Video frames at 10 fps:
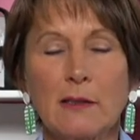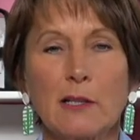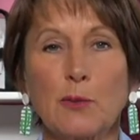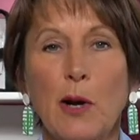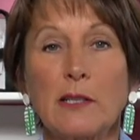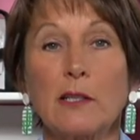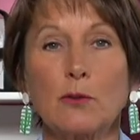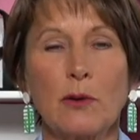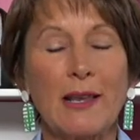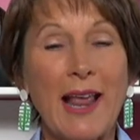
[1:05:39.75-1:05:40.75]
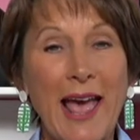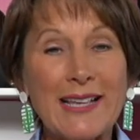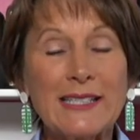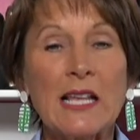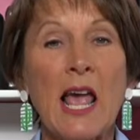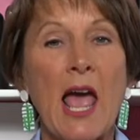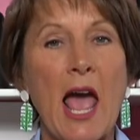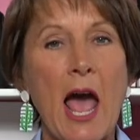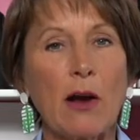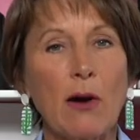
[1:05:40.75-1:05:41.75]
That's prizes with an S
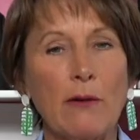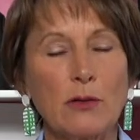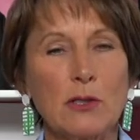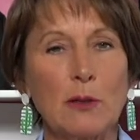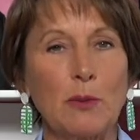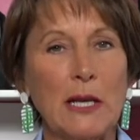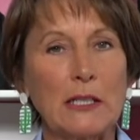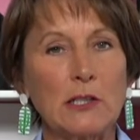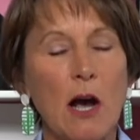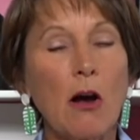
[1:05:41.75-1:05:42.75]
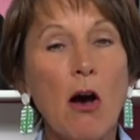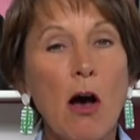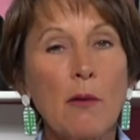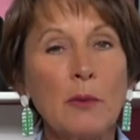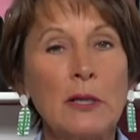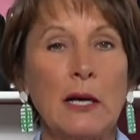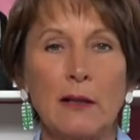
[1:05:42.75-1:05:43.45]
at crafterscompanion.com.